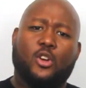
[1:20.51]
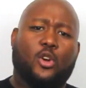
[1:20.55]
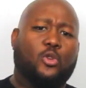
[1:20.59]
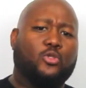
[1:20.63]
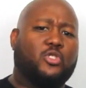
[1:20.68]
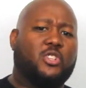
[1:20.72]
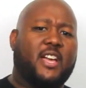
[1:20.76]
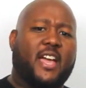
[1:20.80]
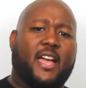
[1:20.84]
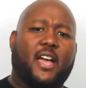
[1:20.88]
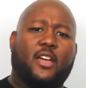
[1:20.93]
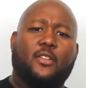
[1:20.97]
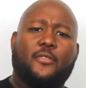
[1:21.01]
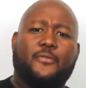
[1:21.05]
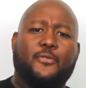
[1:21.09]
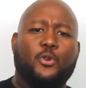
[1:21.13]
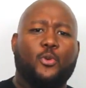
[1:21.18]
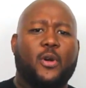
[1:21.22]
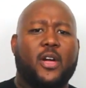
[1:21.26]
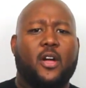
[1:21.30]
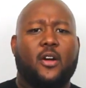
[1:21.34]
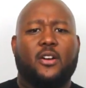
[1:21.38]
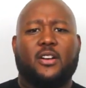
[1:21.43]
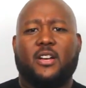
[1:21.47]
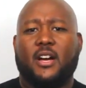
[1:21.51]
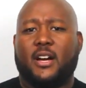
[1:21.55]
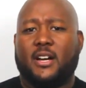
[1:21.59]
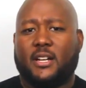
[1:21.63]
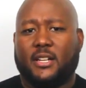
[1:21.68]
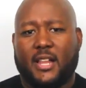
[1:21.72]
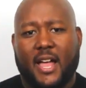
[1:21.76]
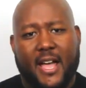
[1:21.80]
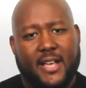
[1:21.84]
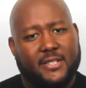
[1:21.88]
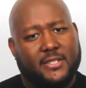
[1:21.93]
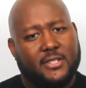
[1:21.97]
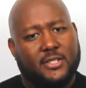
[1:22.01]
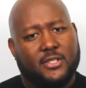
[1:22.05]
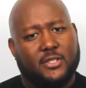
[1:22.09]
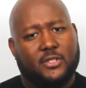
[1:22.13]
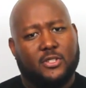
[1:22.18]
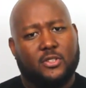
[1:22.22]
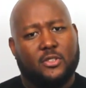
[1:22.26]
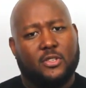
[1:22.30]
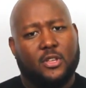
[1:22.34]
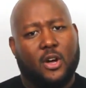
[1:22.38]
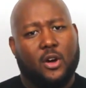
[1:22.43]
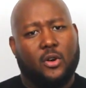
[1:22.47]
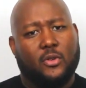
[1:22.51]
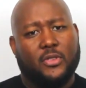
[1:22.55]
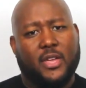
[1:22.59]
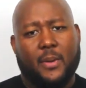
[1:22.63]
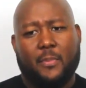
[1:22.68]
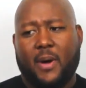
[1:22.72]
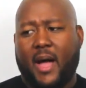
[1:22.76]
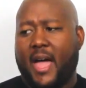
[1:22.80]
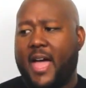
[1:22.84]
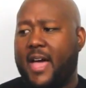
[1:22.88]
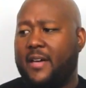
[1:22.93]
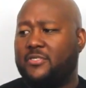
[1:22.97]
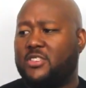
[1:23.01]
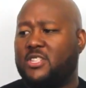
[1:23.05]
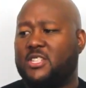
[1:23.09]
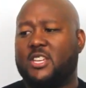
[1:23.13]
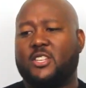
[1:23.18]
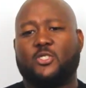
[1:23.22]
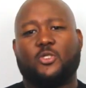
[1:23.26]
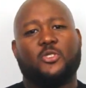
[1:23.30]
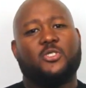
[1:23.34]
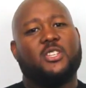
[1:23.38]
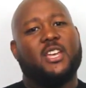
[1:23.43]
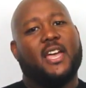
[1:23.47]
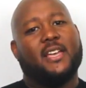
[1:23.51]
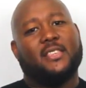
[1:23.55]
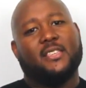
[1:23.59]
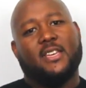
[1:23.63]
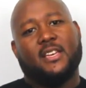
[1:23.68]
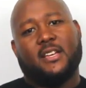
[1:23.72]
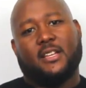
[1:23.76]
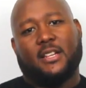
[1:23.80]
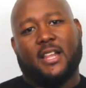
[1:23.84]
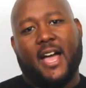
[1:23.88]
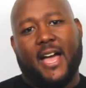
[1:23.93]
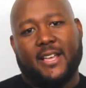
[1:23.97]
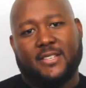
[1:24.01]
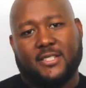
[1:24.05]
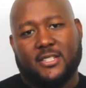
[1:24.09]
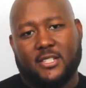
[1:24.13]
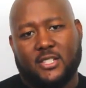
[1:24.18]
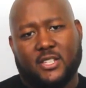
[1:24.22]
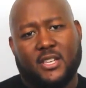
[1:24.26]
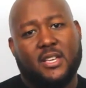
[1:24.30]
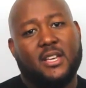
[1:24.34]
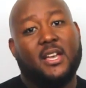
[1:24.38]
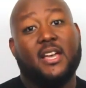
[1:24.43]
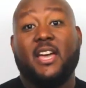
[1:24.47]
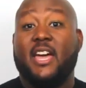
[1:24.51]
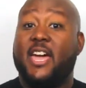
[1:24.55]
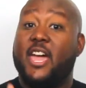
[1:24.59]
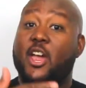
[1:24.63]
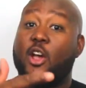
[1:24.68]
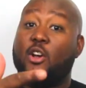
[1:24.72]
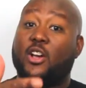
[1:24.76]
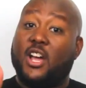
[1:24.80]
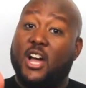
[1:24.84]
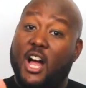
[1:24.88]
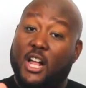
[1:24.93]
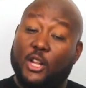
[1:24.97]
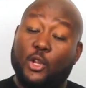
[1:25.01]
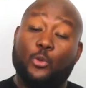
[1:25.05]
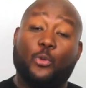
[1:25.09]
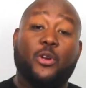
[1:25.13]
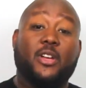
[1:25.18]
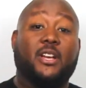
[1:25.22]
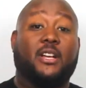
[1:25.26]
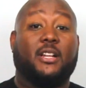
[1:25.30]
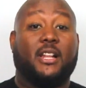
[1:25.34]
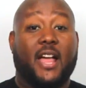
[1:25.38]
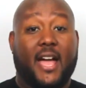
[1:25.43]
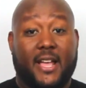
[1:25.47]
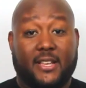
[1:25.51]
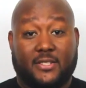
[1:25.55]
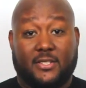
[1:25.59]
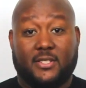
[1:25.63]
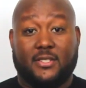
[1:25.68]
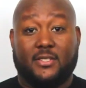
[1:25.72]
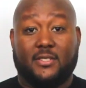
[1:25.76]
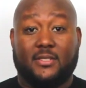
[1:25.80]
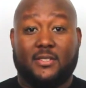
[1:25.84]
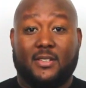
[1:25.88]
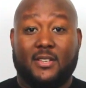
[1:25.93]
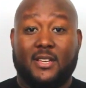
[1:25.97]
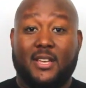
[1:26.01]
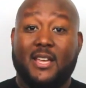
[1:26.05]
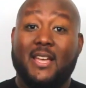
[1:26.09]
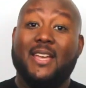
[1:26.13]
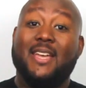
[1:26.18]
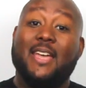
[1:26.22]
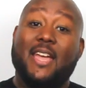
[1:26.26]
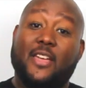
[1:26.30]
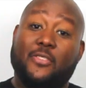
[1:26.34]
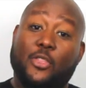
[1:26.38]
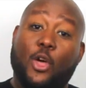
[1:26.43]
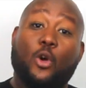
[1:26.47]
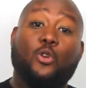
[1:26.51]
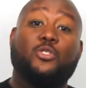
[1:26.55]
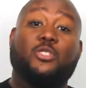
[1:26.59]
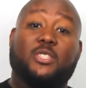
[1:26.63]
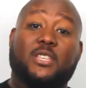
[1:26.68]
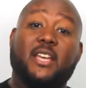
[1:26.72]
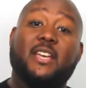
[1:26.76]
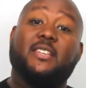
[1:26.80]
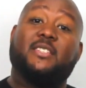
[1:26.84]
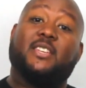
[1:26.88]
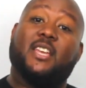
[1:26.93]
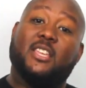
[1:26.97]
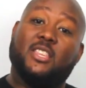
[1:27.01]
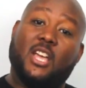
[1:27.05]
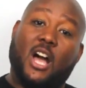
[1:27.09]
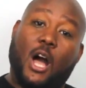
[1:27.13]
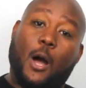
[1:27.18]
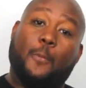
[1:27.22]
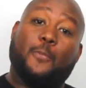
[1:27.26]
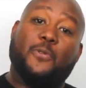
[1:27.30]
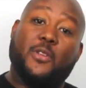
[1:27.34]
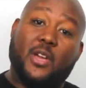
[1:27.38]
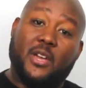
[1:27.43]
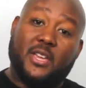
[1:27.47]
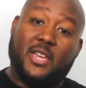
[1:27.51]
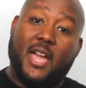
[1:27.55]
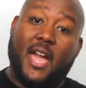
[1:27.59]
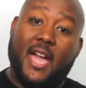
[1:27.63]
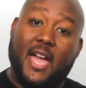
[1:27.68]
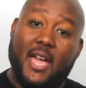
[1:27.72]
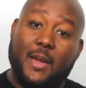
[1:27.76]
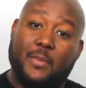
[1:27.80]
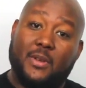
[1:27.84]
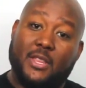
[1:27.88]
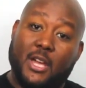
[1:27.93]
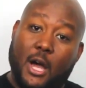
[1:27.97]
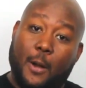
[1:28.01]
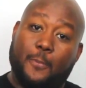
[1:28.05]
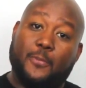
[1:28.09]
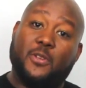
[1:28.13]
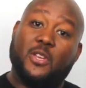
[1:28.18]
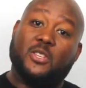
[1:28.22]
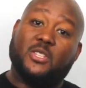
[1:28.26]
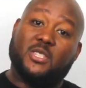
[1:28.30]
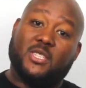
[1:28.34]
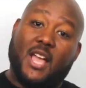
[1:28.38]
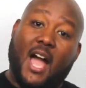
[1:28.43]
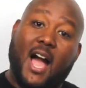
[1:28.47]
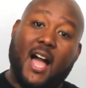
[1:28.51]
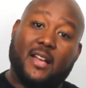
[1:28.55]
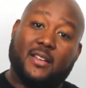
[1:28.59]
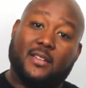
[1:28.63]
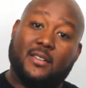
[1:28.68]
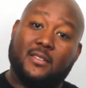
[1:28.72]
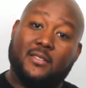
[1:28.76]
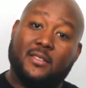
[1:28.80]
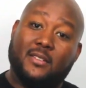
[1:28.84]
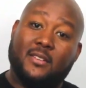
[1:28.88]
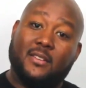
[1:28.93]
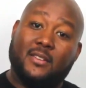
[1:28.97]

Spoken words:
Go check out a few haircut classes, you know, they might have scissor technique classes, hair coloring classes, and those things can up your game and up your stock